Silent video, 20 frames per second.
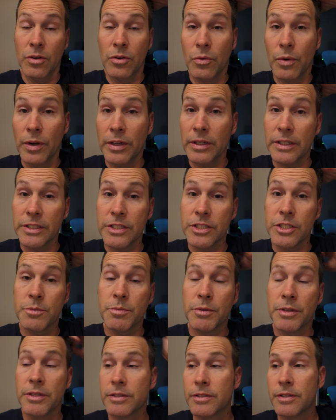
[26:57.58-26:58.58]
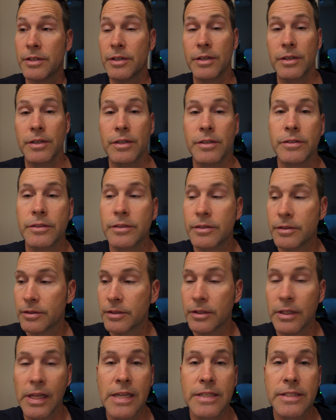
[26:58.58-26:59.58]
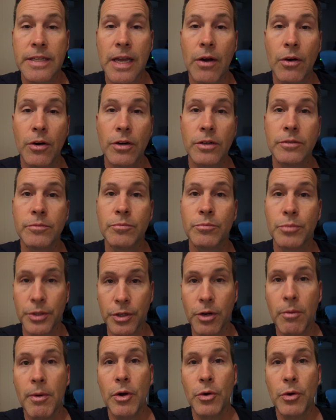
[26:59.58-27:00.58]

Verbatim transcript: Well, I just spent the last hour putting all my